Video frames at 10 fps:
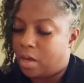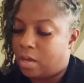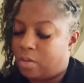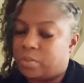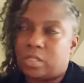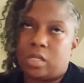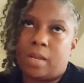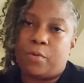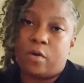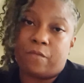It was a
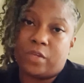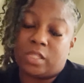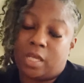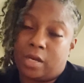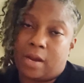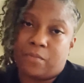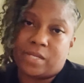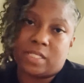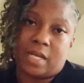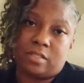club called 5th Gear that
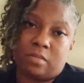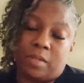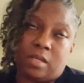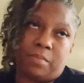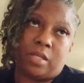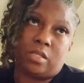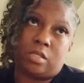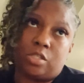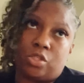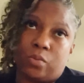reached out to me
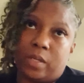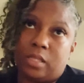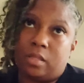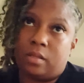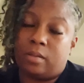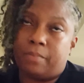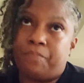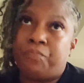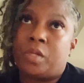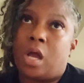to join
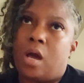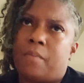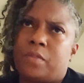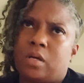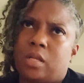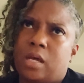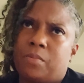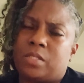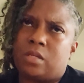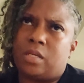them. The club
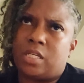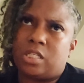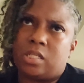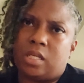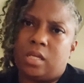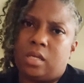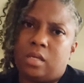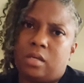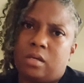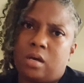was
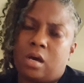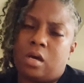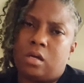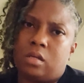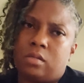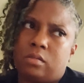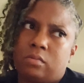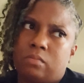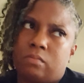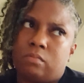initially
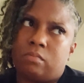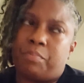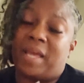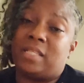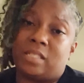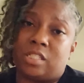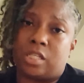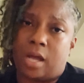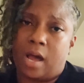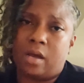based in
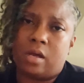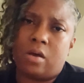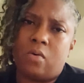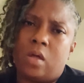Chicago,